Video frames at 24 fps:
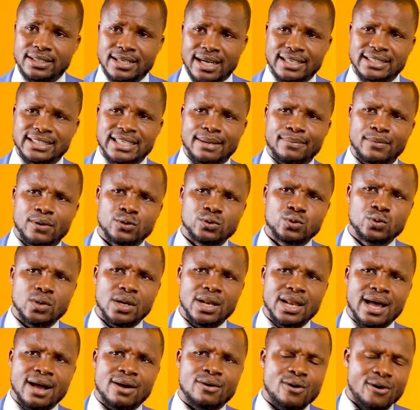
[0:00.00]
tantamount to
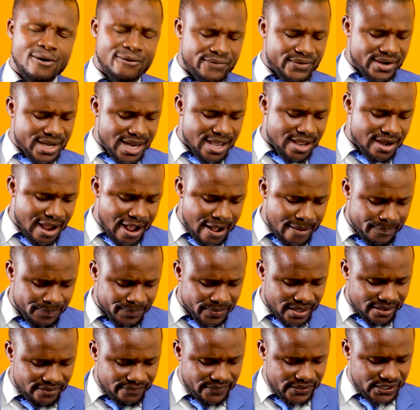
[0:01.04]
lack of clearer
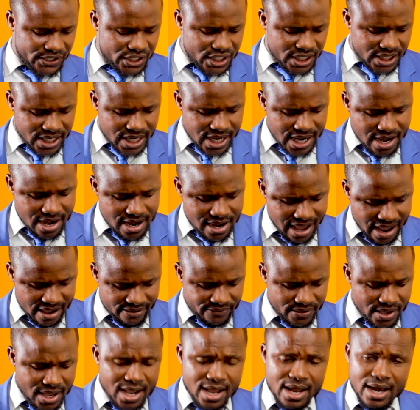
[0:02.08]
vision in life.